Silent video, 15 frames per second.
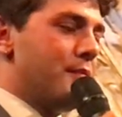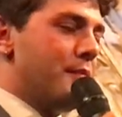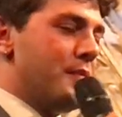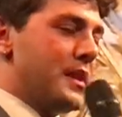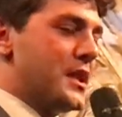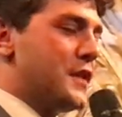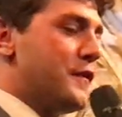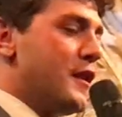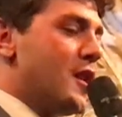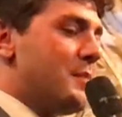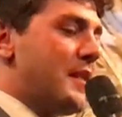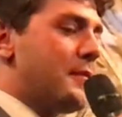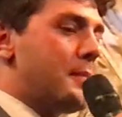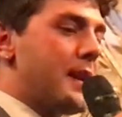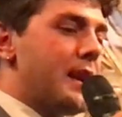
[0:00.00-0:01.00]
This film
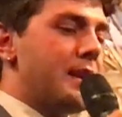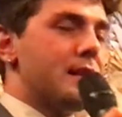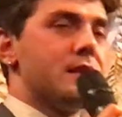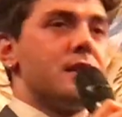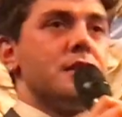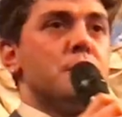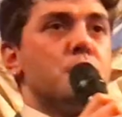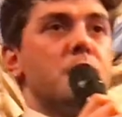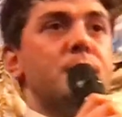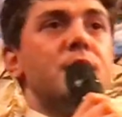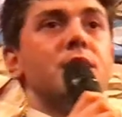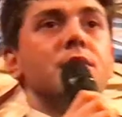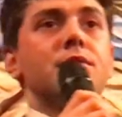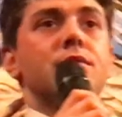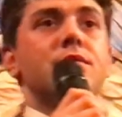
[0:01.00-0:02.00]
we've made is a
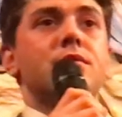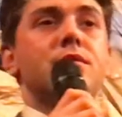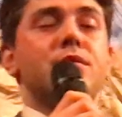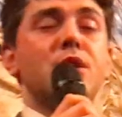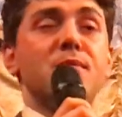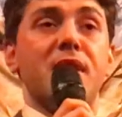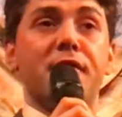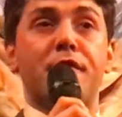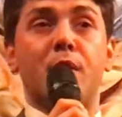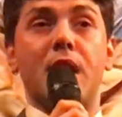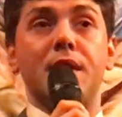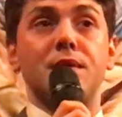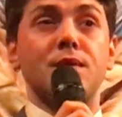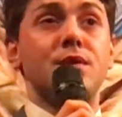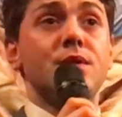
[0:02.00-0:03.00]
tribute to my
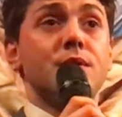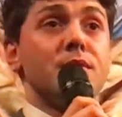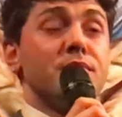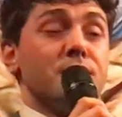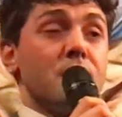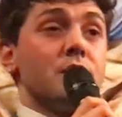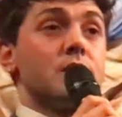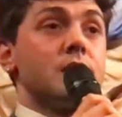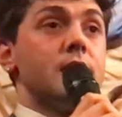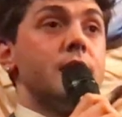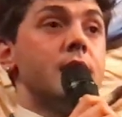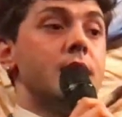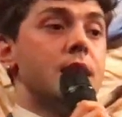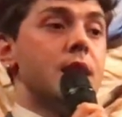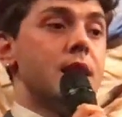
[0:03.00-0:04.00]
friends,
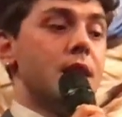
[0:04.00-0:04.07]
mostly,